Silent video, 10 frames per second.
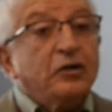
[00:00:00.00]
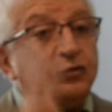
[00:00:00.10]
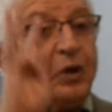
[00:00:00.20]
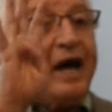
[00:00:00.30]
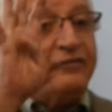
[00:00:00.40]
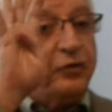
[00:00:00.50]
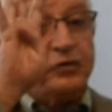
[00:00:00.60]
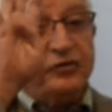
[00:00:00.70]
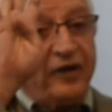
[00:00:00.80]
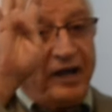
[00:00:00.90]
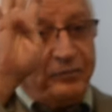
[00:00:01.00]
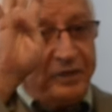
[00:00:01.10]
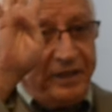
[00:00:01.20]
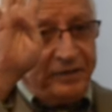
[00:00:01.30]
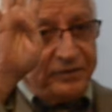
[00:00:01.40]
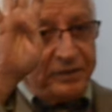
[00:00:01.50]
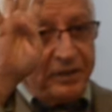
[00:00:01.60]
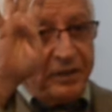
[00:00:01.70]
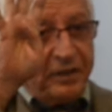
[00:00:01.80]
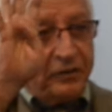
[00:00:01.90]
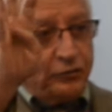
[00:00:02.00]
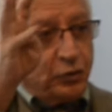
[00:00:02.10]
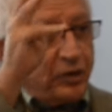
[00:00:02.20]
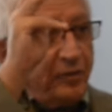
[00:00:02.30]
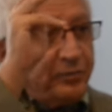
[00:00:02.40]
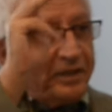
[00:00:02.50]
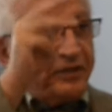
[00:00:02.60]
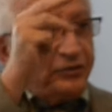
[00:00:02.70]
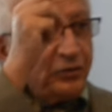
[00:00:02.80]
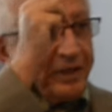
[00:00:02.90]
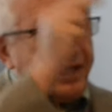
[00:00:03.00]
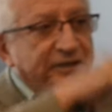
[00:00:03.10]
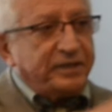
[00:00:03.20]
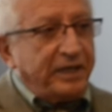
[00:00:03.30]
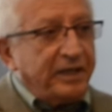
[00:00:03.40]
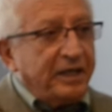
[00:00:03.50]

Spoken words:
You have 45 minutes to complete your essay.